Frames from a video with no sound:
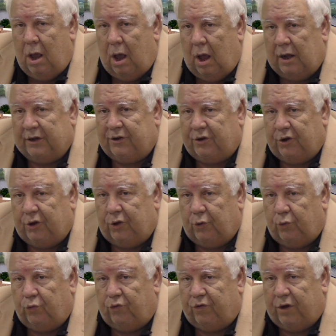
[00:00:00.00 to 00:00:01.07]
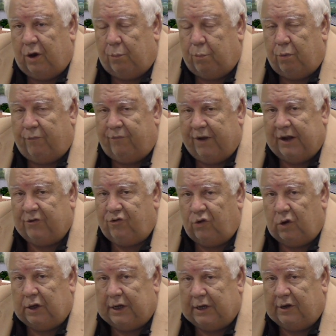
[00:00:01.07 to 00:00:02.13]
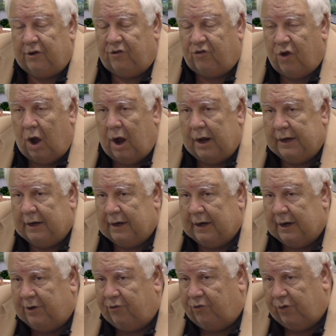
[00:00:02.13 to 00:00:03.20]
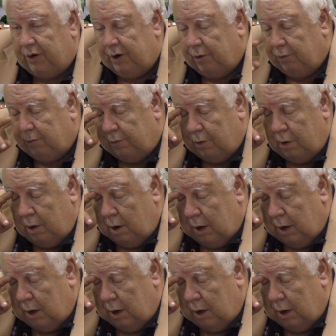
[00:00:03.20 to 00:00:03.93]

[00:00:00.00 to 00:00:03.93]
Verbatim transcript: uh, to use their professionally designed and engineered